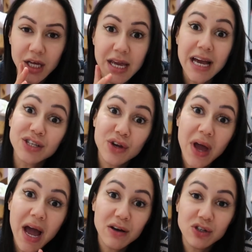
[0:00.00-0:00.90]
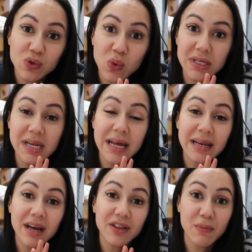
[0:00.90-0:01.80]
Yeah, so the house wasn't
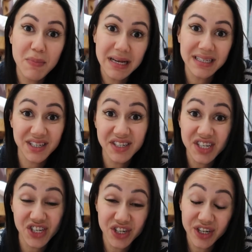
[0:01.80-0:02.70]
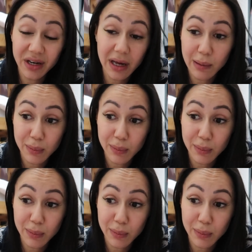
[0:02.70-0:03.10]
in the best condition